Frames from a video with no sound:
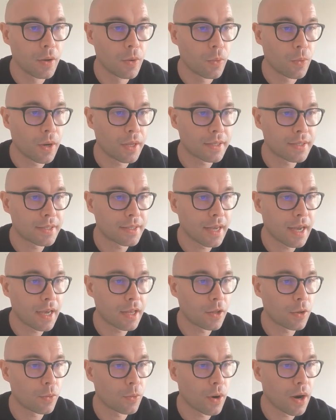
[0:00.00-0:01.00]
What
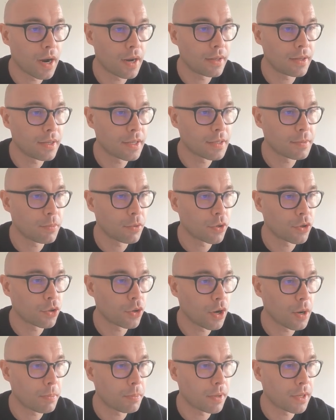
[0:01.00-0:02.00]
style of wine is
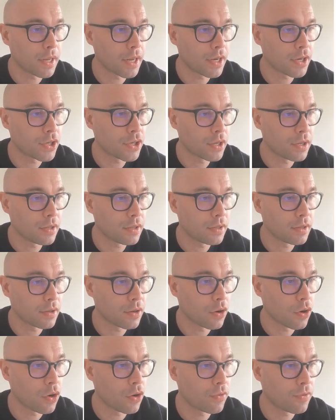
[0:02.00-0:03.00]
Bordeaux appellation
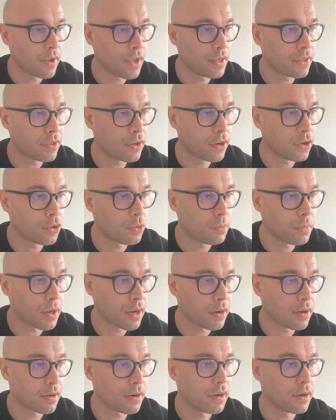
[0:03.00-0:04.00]
of
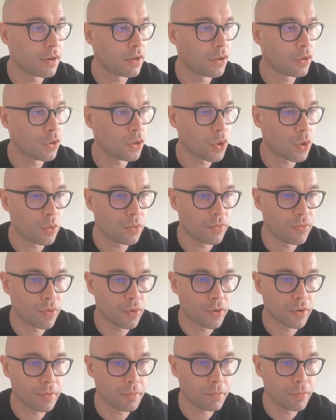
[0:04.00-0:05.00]
Entre-deux-Mers known for?